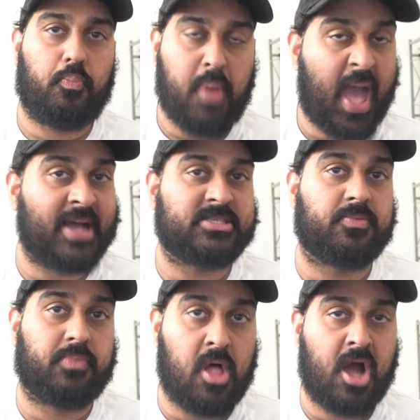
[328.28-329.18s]
pass
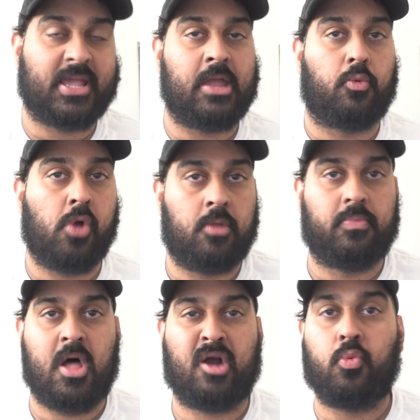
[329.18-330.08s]
block and run
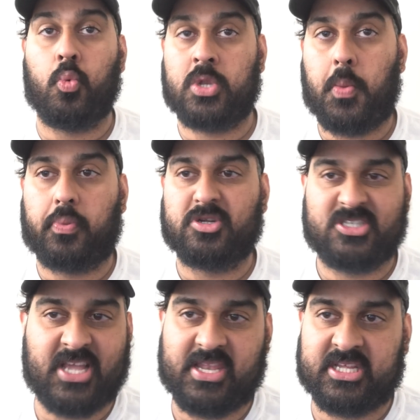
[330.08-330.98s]
block win
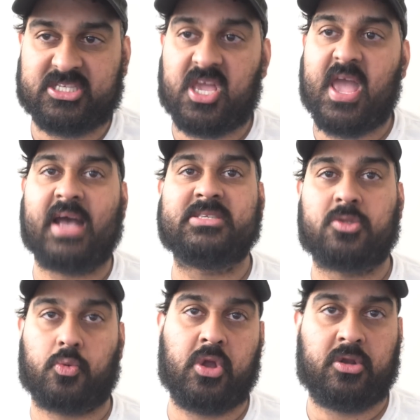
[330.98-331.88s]
percentage, it has
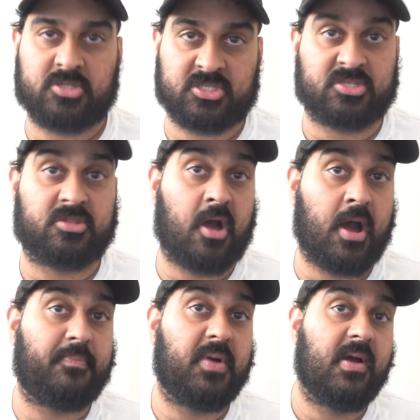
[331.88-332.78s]
the Raiders as a
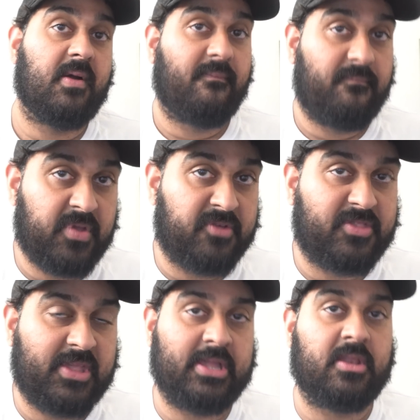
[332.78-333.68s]
top
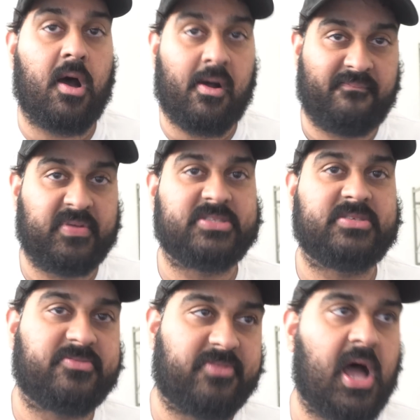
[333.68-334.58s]
15
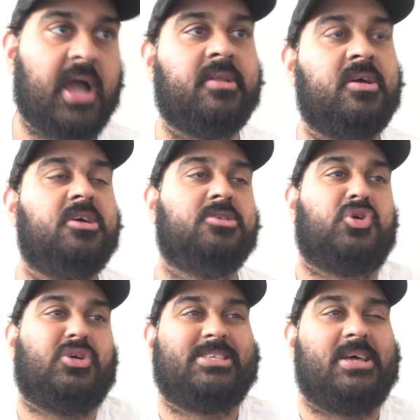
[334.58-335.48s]
offensive line.
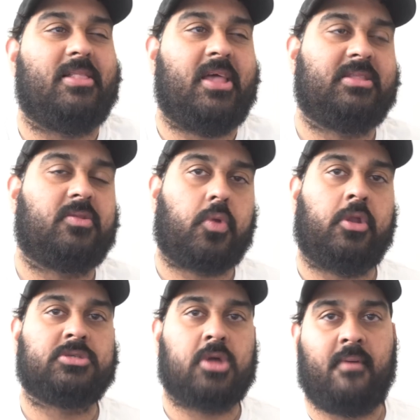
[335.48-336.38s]
So it's not like the
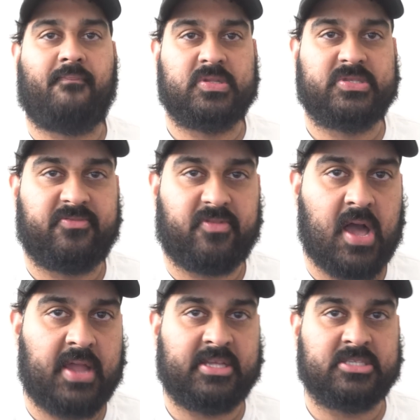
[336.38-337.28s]
Raiders offensive
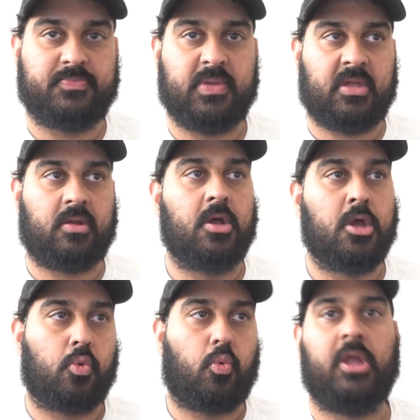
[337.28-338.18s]
line is being
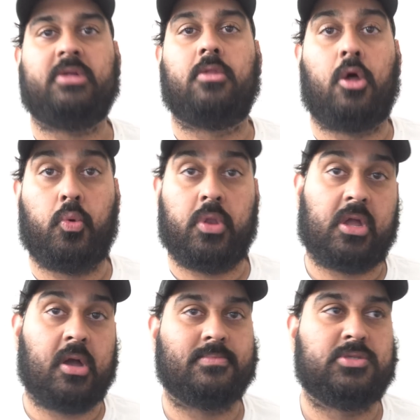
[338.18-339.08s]
ranked low when
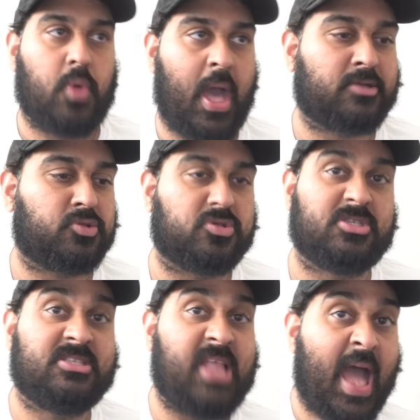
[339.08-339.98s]
it comes to actual
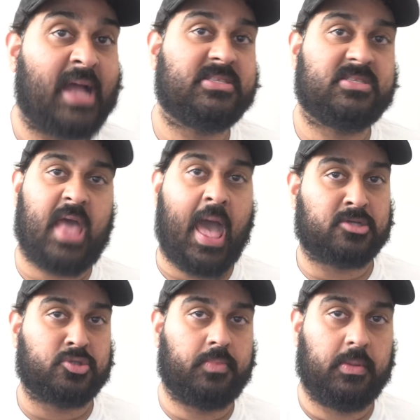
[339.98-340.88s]
stats,
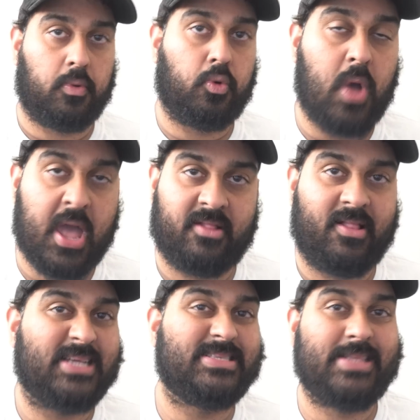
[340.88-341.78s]
actual people who
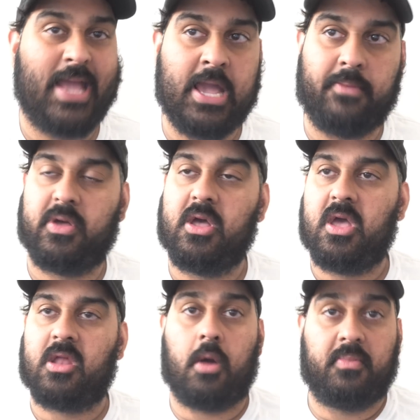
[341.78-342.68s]
analyze tape.
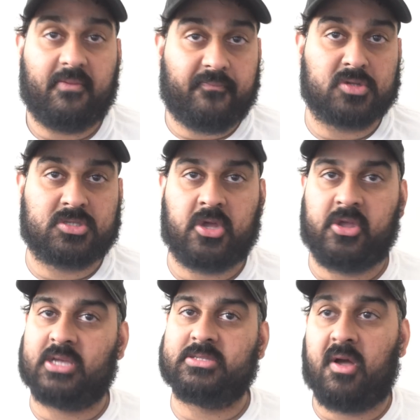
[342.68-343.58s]
And I'll be the first to tell
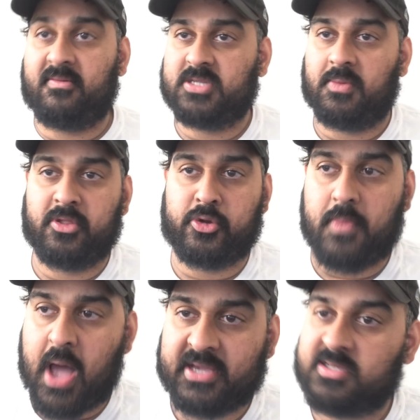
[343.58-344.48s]
you guys, now obviously I'm a little
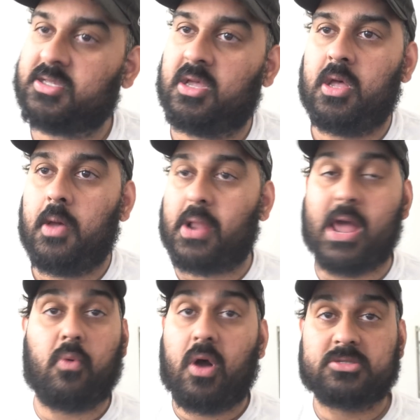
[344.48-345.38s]
biased, but
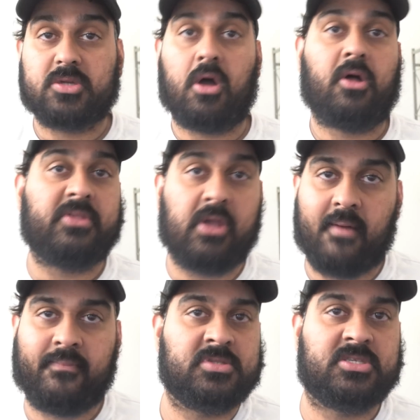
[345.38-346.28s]
I watch all the
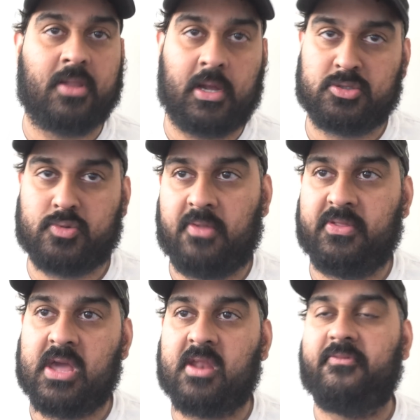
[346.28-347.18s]
offensive lines around
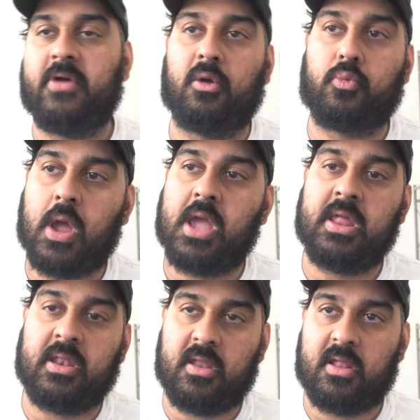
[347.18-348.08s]
the NFL, right?
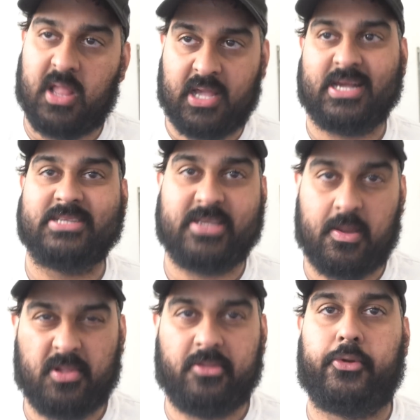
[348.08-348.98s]
And like I said,
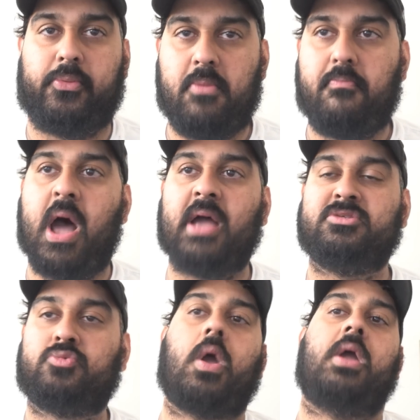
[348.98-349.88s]
I'm a little bit
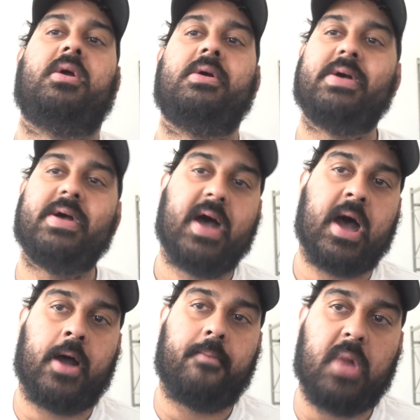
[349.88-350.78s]
biased, right?
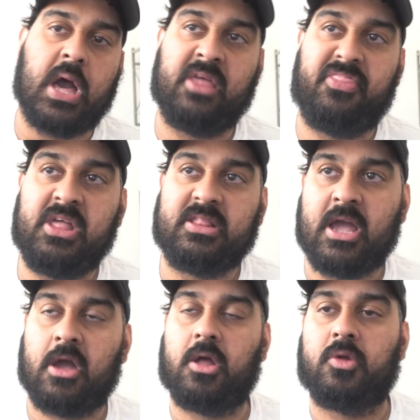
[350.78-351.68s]
I think
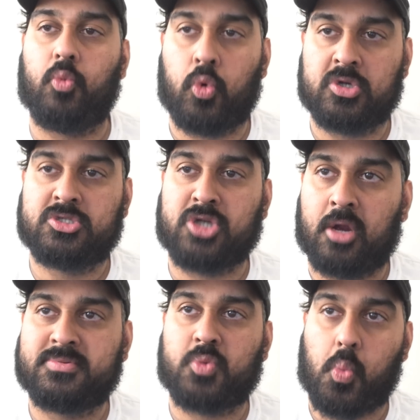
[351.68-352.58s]
that Warren
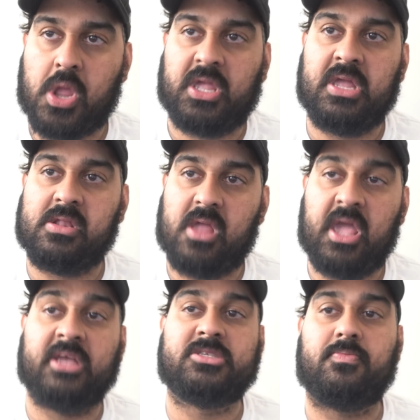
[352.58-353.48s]
Sharp's ranking
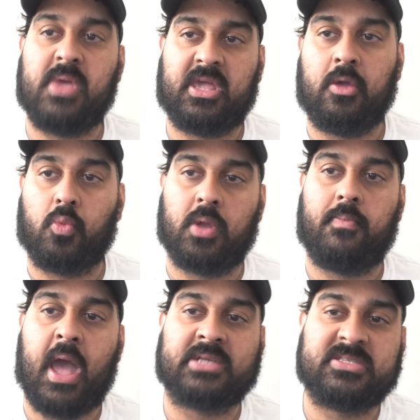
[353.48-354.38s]
is making one
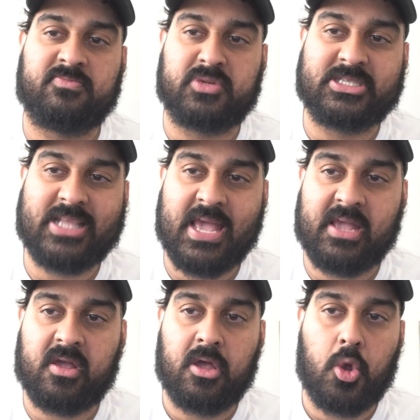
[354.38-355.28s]
massive
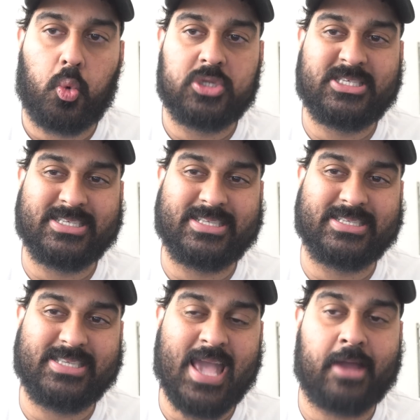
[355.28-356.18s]
mistake, which is the
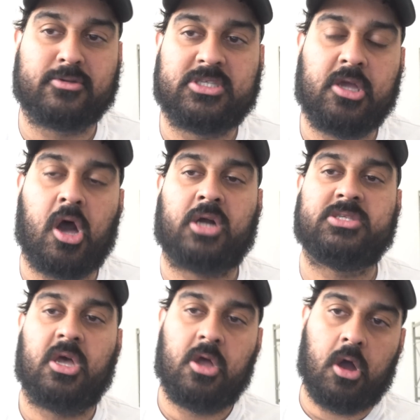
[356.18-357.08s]
Seattle
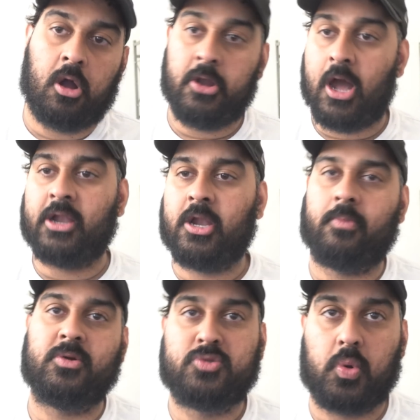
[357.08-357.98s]
Seahawks are not
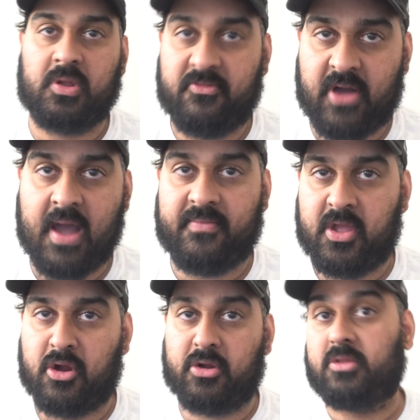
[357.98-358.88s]
number 25.
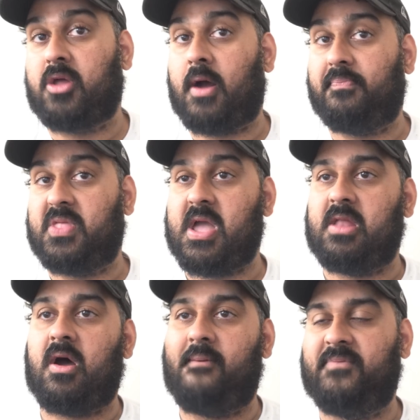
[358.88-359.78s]
They are a top
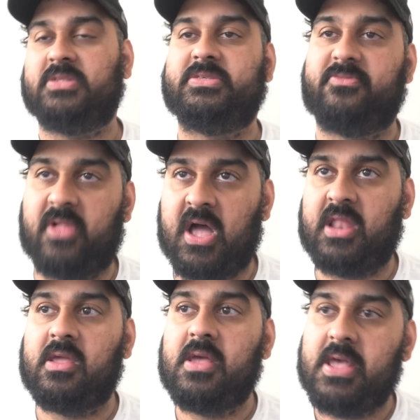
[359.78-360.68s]
10 offensive
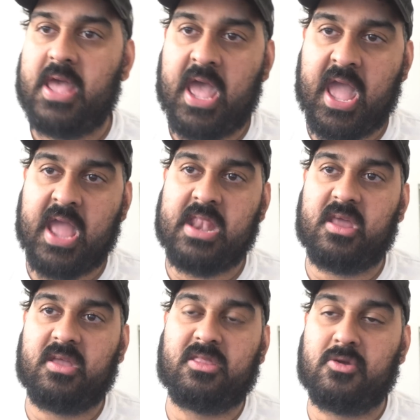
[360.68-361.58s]
line.
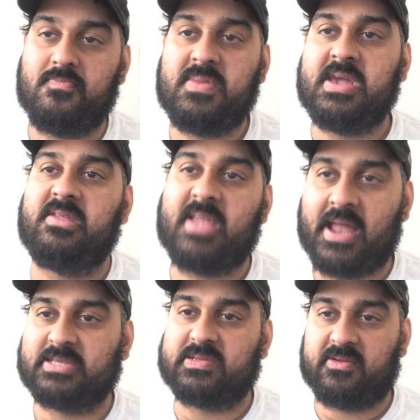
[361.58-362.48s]
And to me,
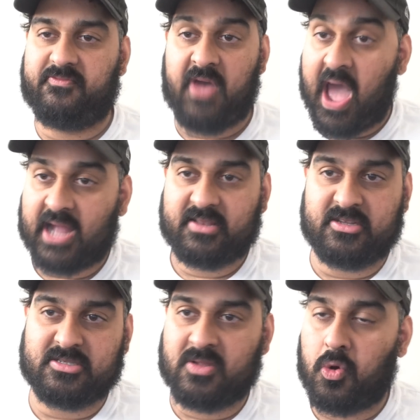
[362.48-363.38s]
that is fact.
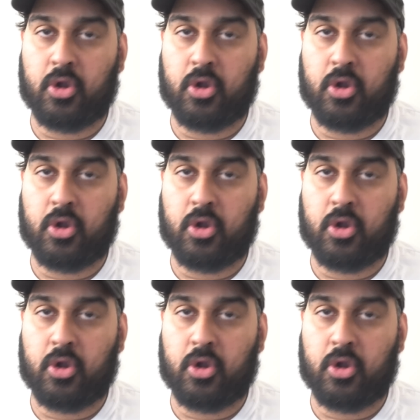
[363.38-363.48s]
There's no